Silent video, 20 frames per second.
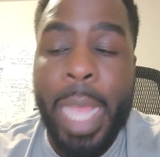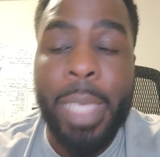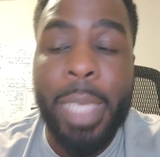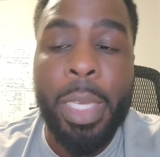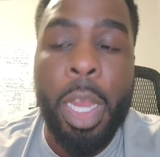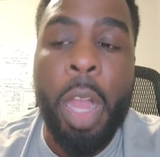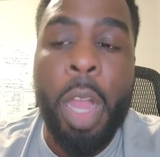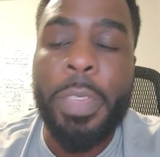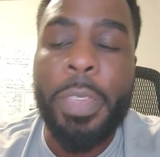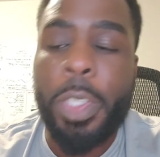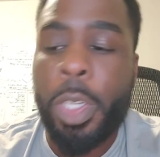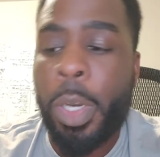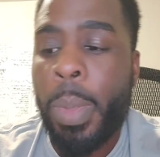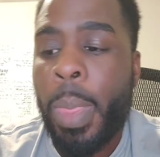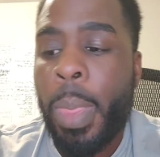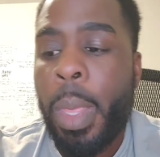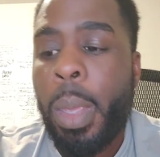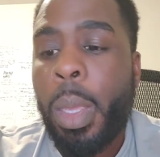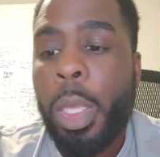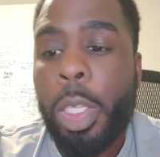as an officer.
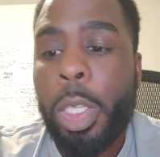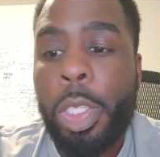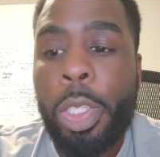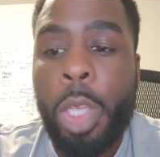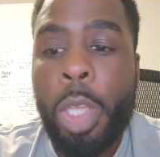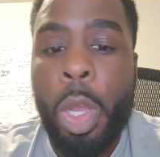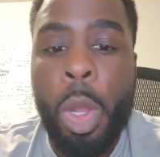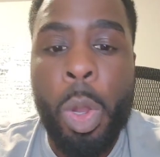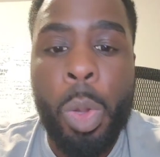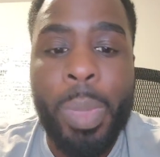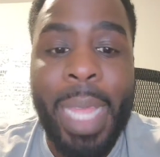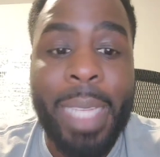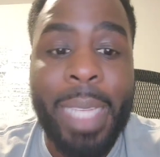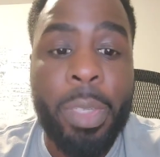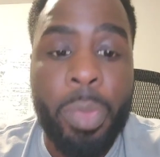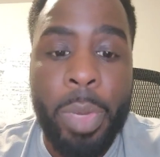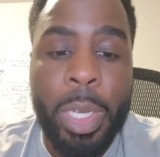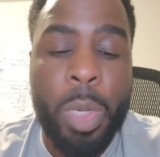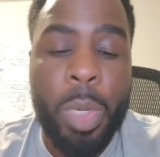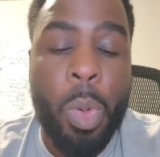So
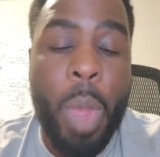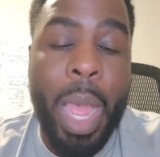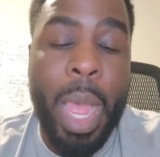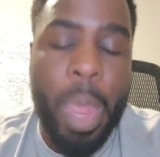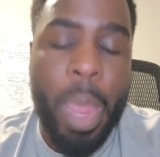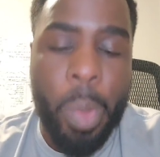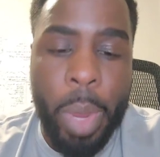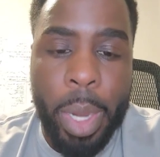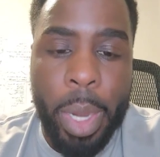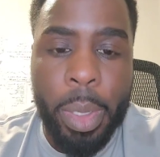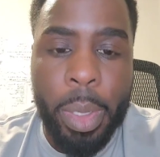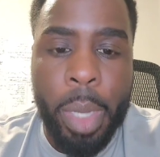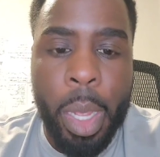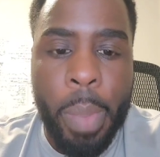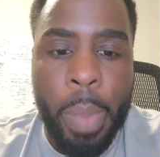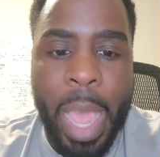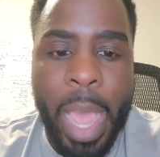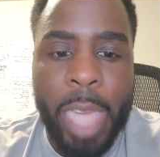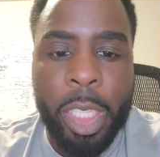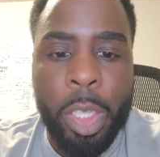that's the reason why I went
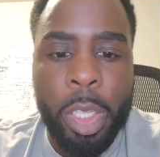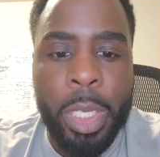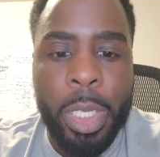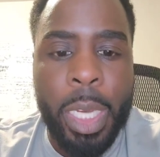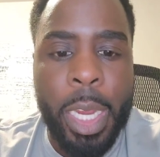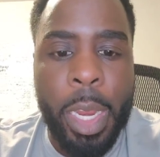bachelor's.